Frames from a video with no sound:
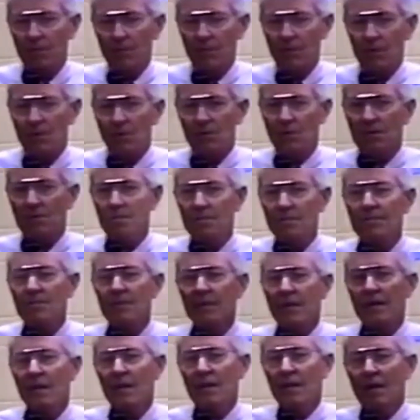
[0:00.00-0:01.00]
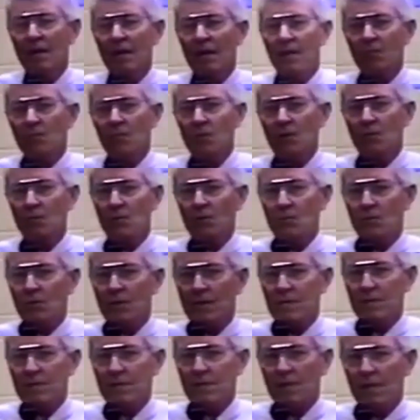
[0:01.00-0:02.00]
our program. And when we
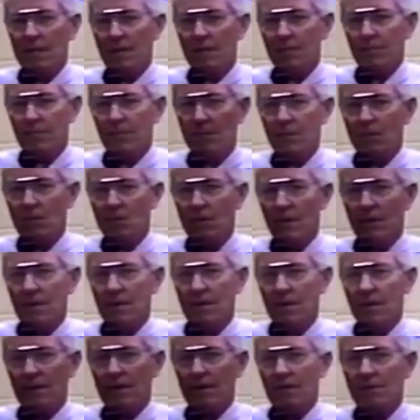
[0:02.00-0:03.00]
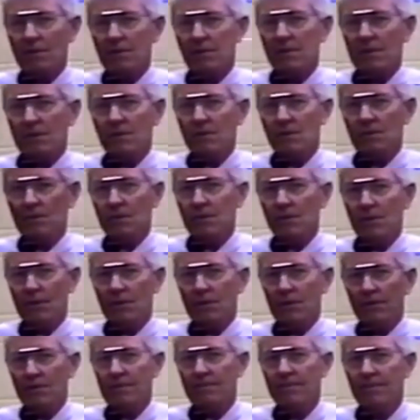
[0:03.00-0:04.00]
reach that point in our school
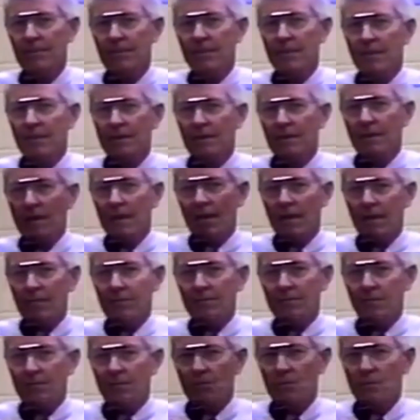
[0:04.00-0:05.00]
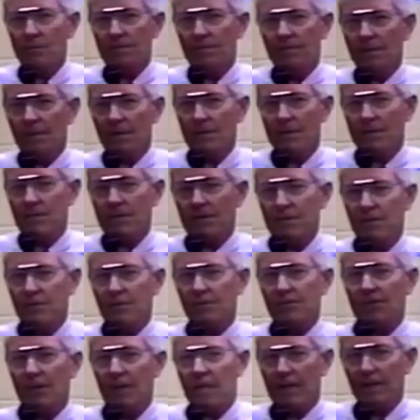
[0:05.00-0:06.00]
year, after we finish
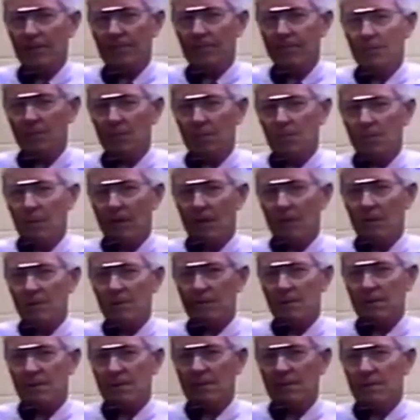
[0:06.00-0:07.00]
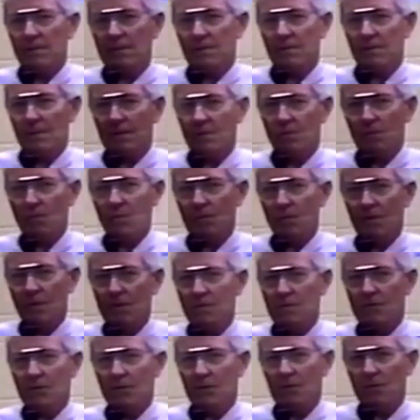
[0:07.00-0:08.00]
this fine football season that we're
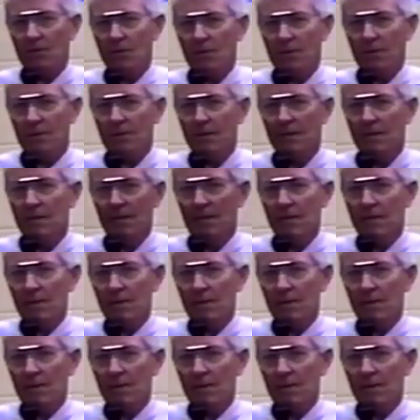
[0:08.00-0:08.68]
enjoying,